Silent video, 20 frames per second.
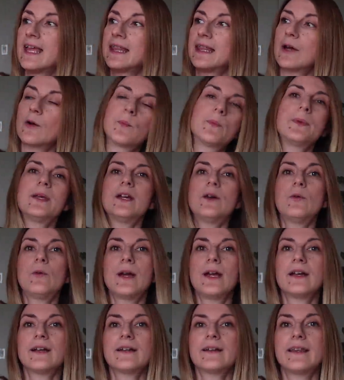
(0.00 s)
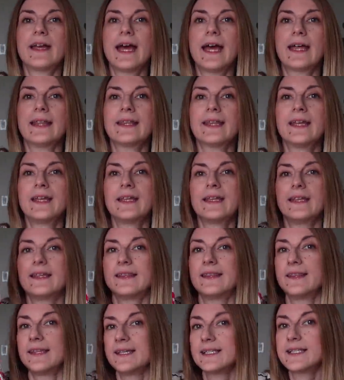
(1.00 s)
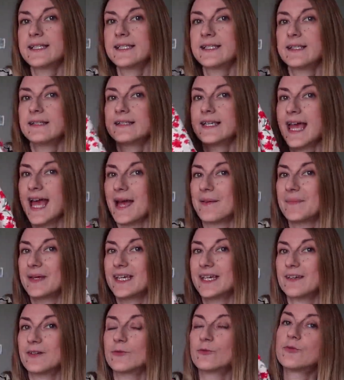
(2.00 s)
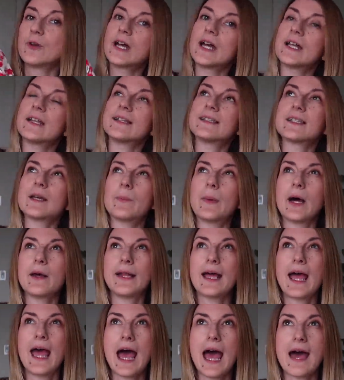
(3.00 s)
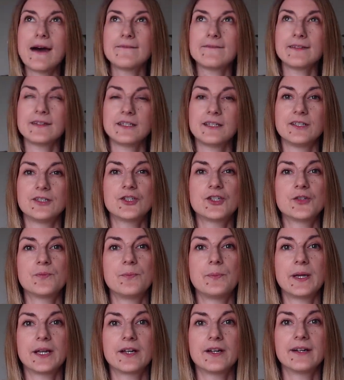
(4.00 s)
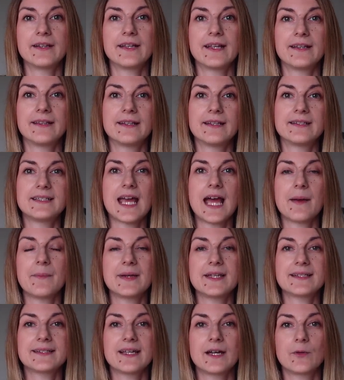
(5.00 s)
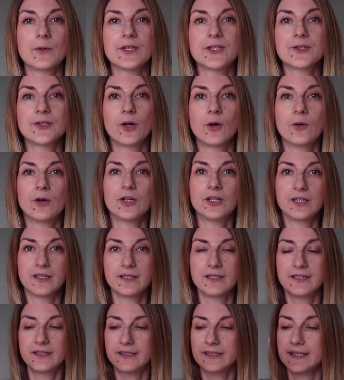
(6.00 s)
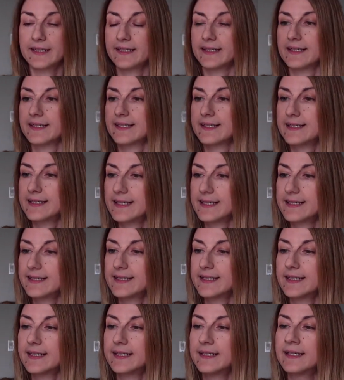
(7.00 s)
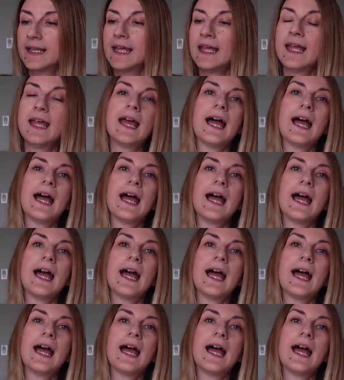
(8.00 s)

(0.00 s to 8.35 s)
Now be aware that this Tammi runs about a ½ inch bigger than the Tammis that we saw earlier in the season.